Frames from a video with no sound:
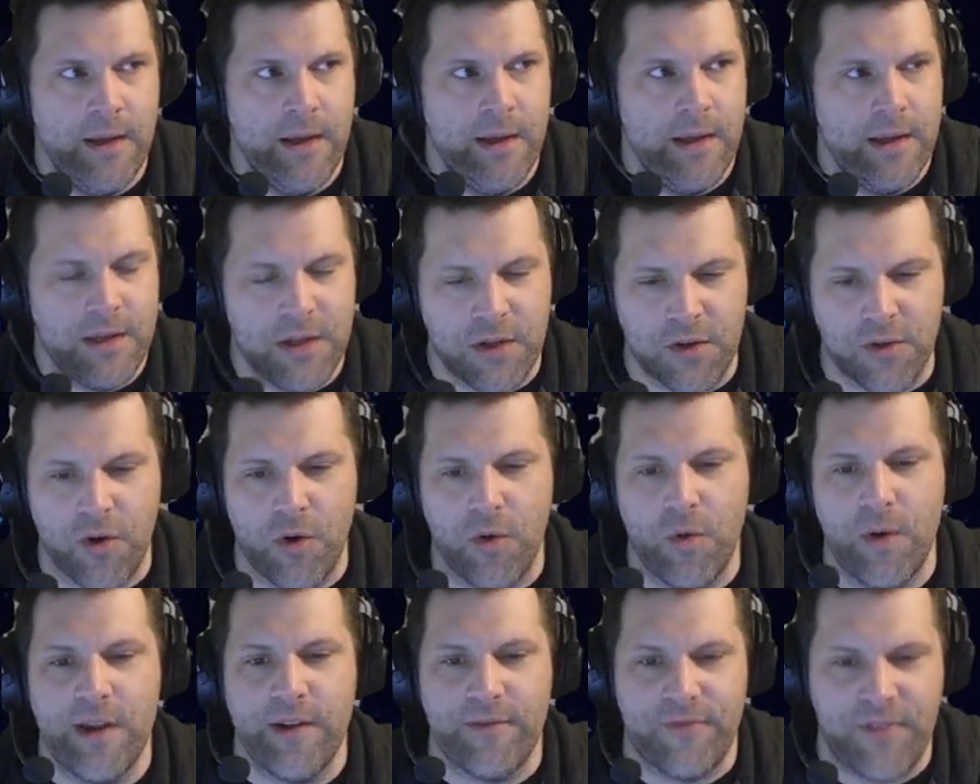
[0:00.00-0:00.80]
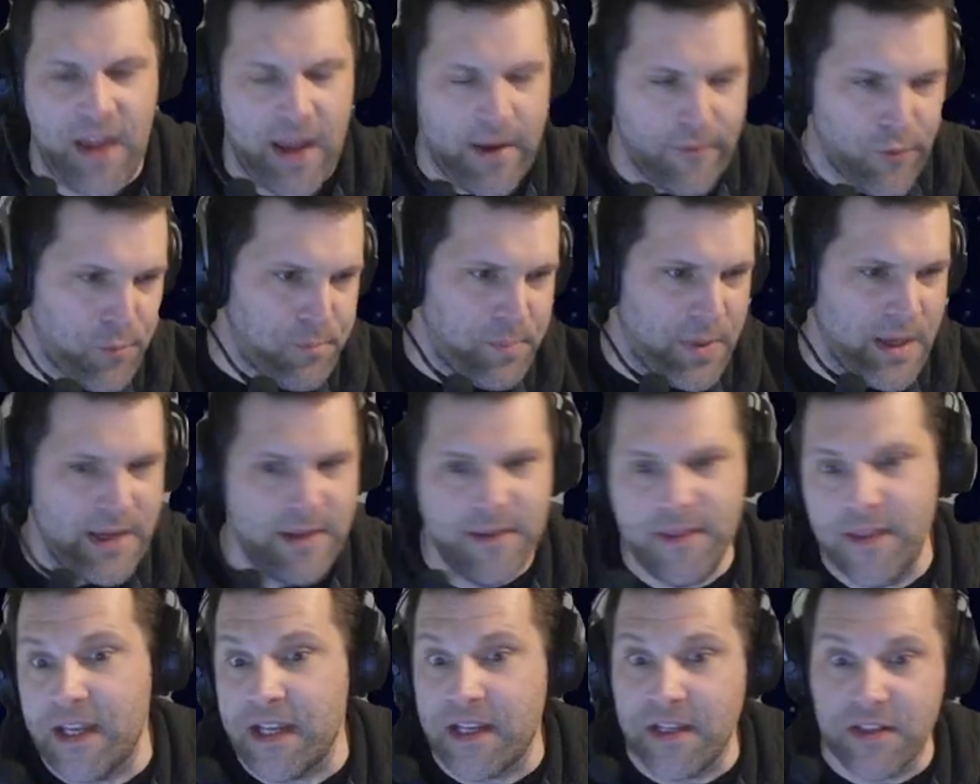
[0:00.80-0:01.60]
You know, if they have a
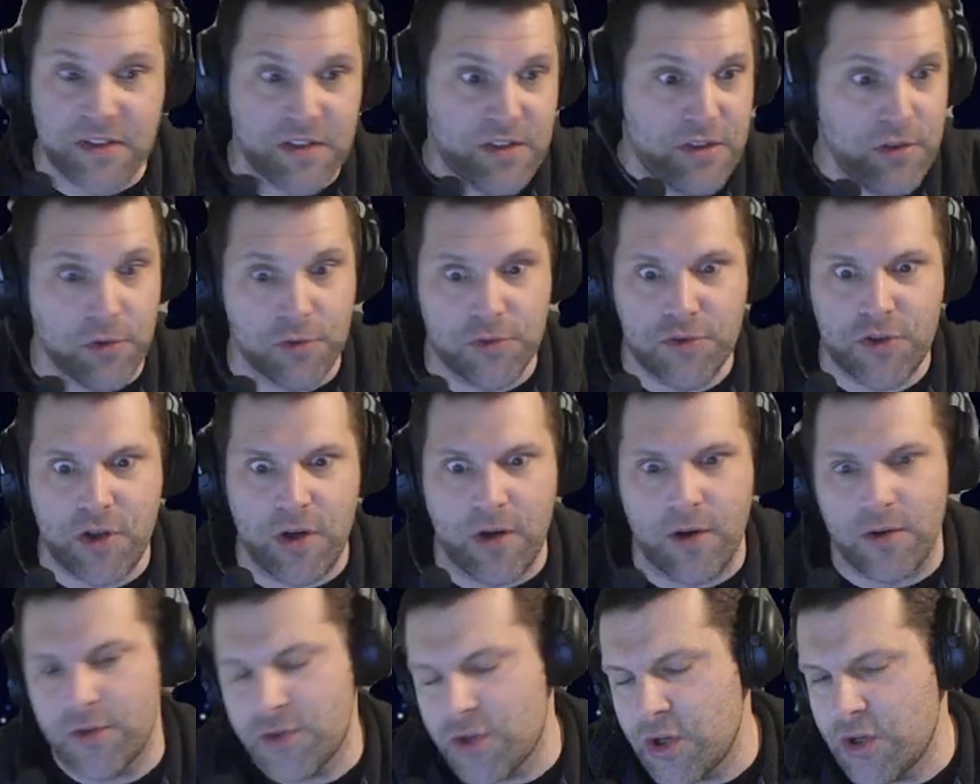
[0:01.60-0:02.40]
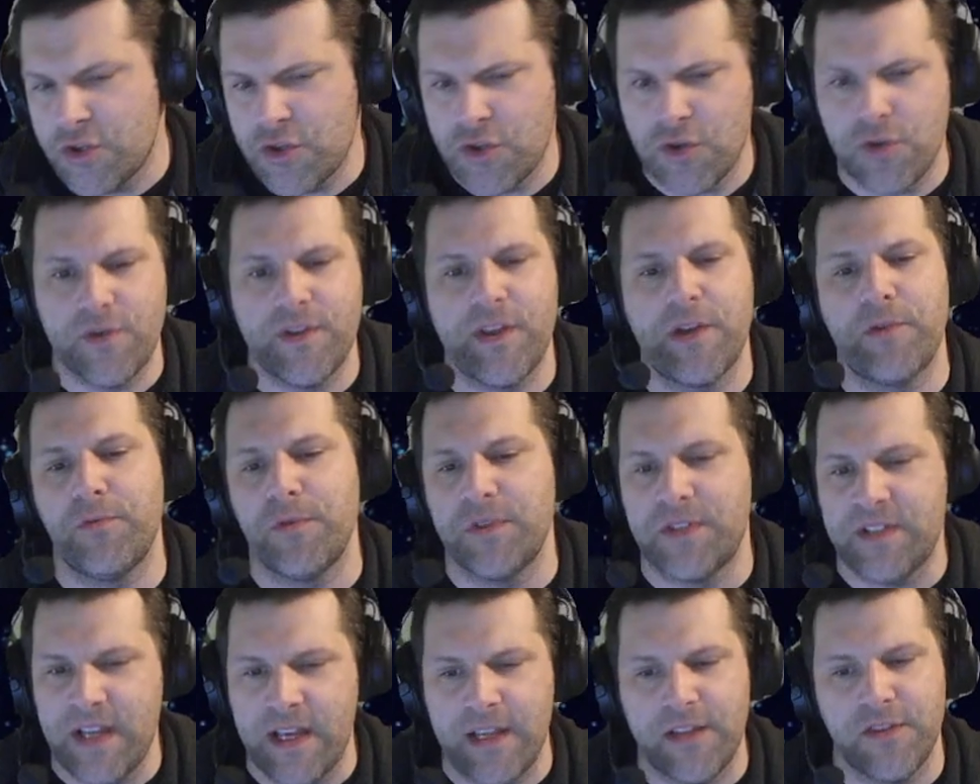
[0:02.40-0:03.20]
pin, they can still charge. Sure, they
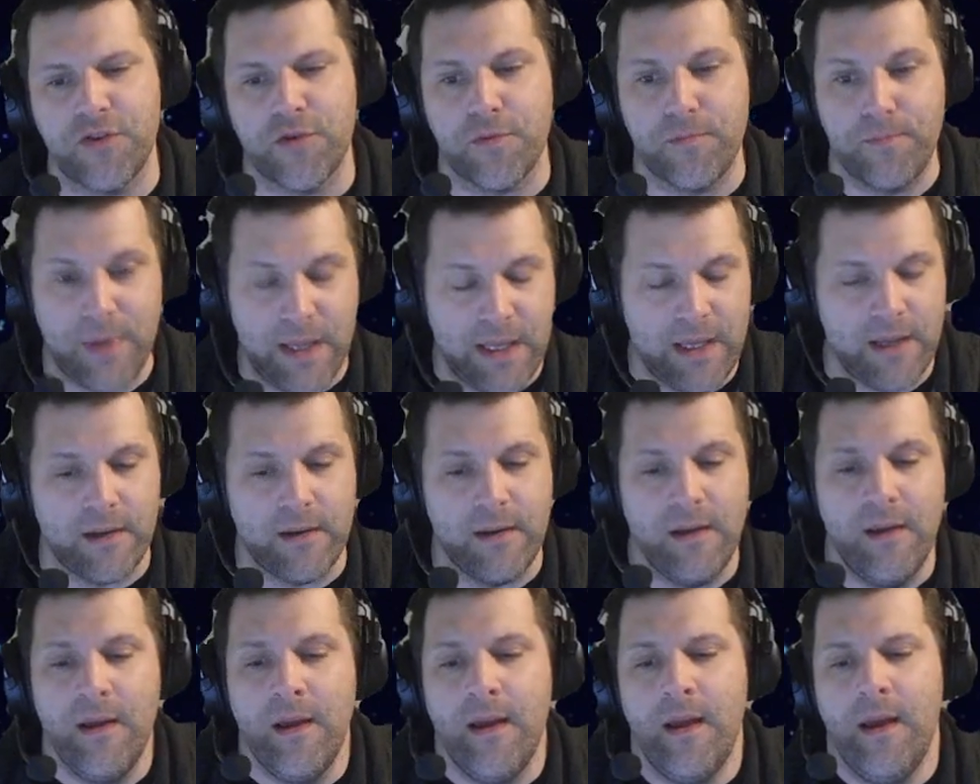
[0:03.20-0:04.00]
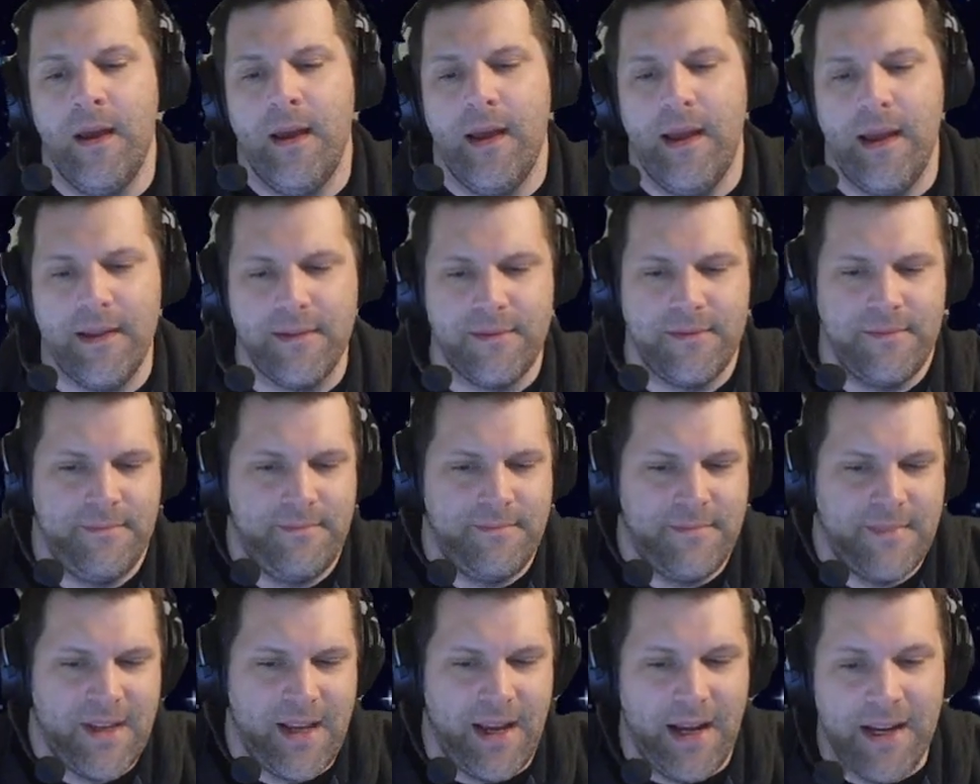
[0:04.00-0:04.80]
retain their pin, and
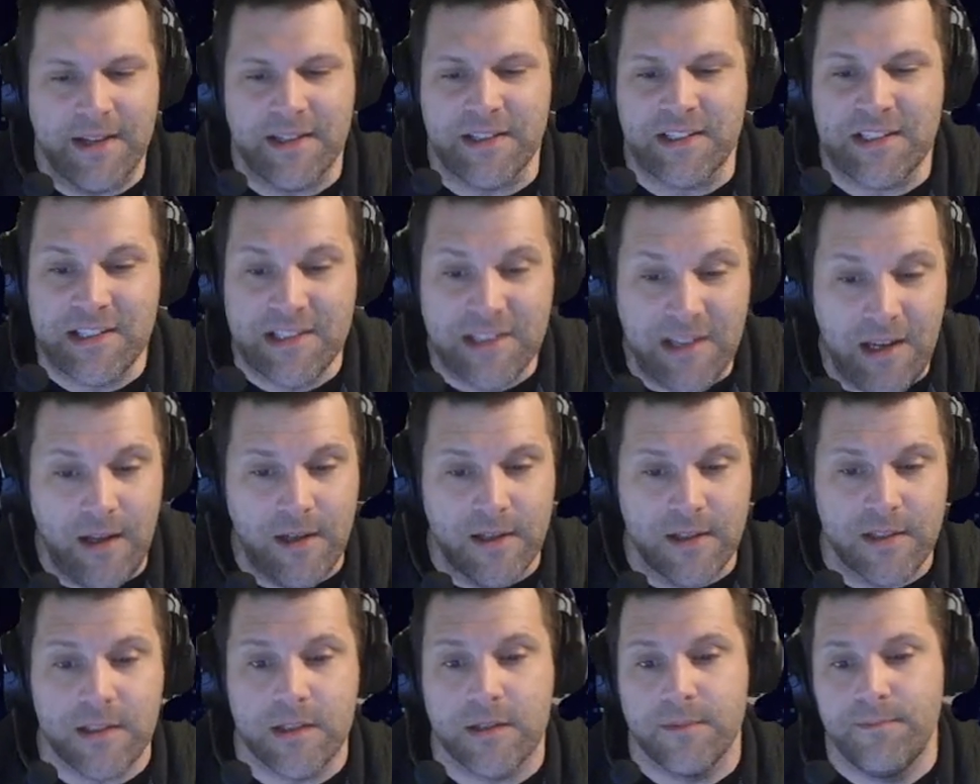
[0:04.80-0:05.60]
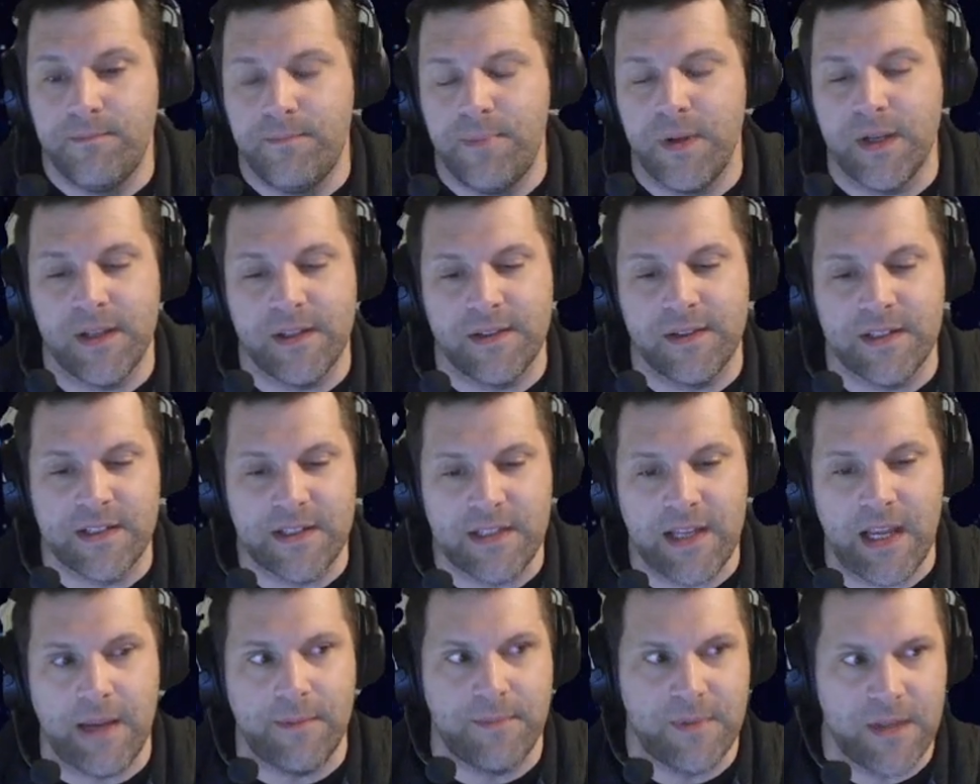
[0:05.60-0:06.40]
kind of sucks, but at the
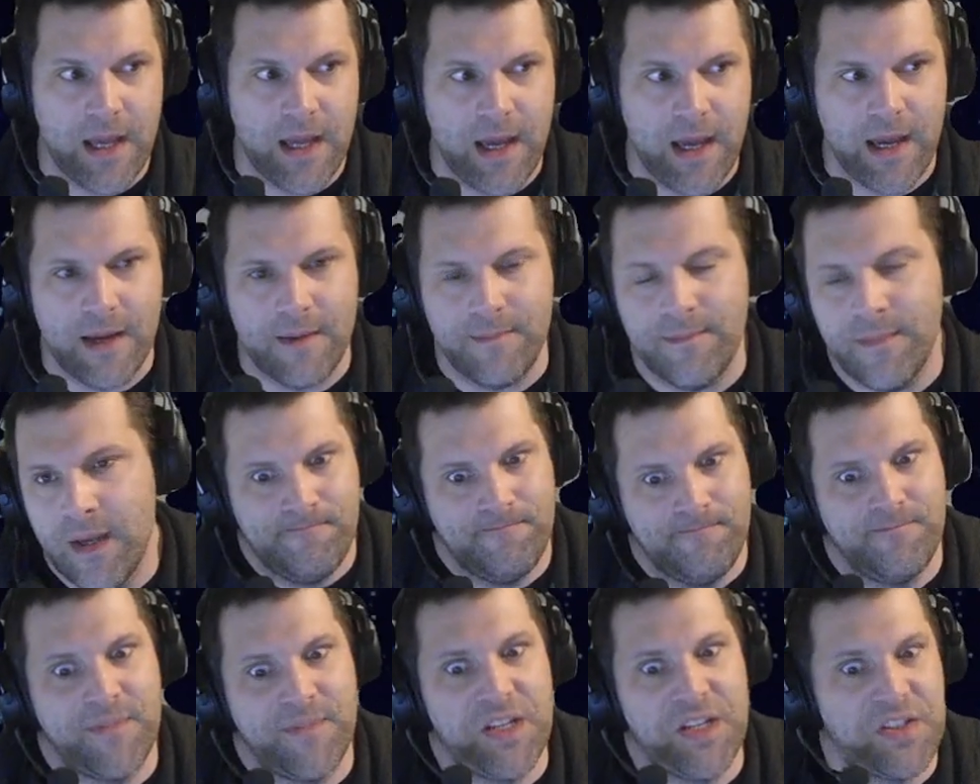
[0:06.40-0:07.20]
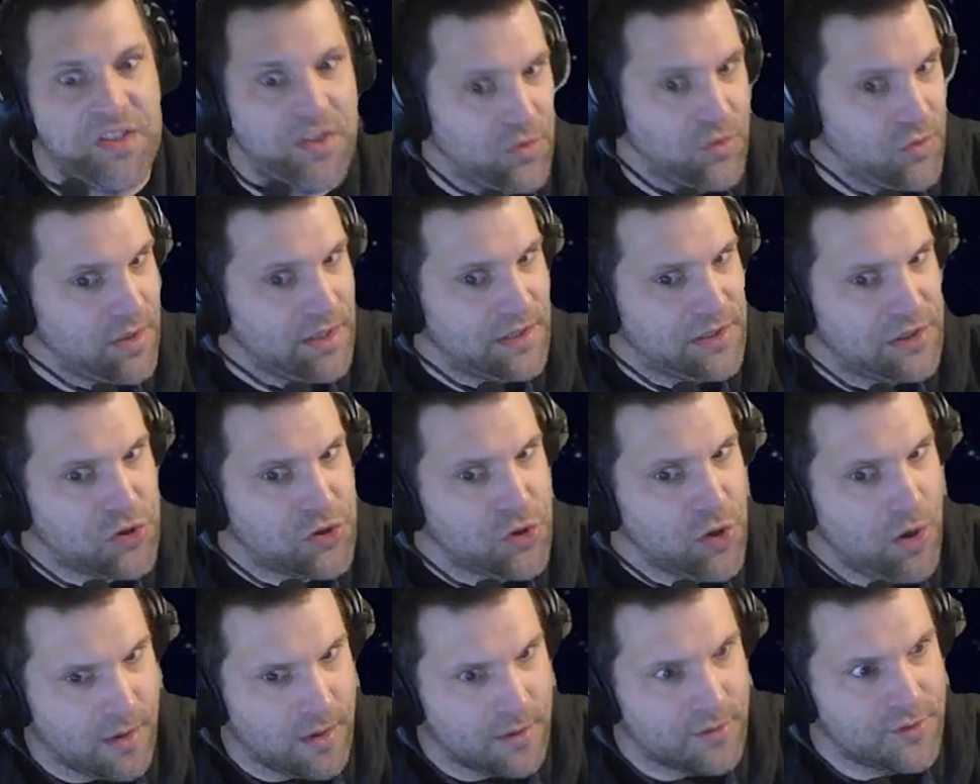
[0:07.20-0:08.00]
same time, they still get to
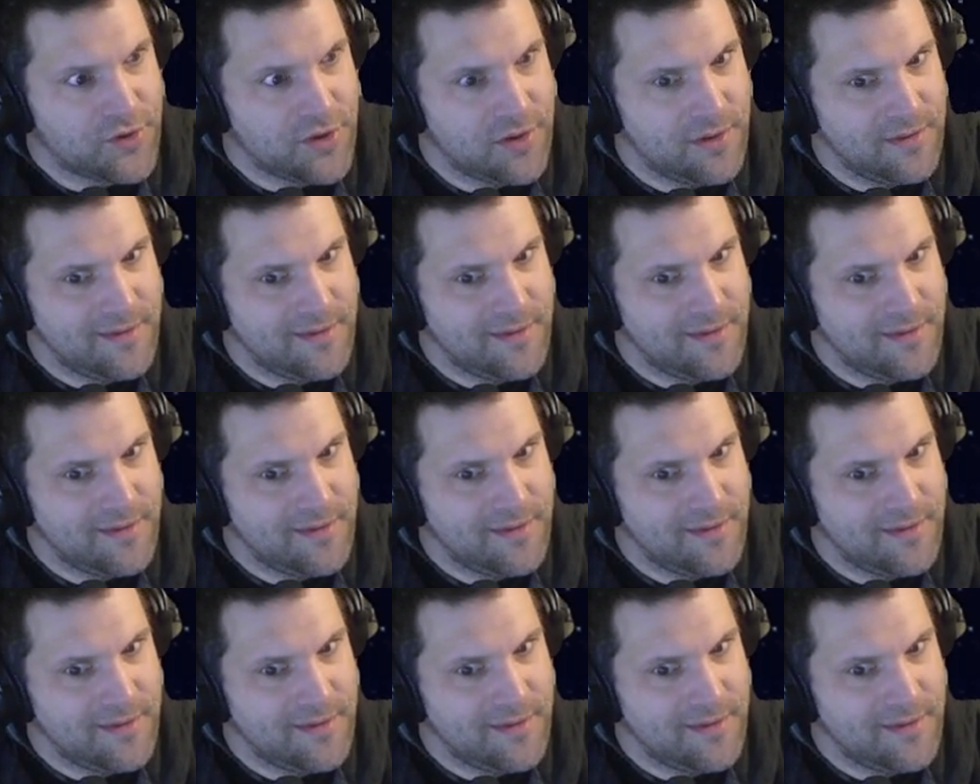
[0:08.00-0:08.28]
charge.